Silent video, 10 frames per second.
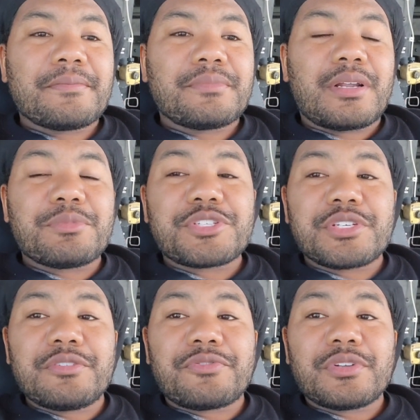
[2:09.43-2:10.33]
But I'm gonna
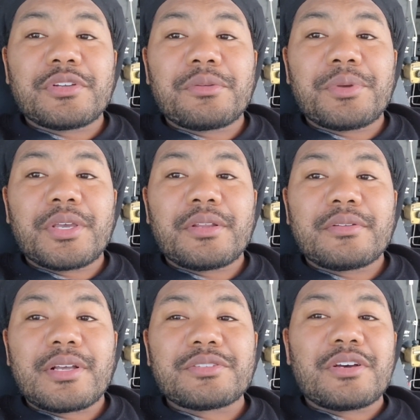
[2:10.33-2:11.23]
chill for a little bit.
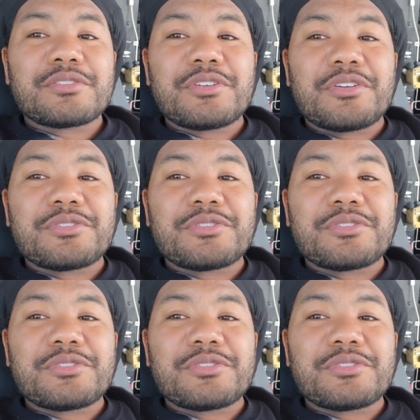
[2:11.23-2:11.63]
I'll talk to y'all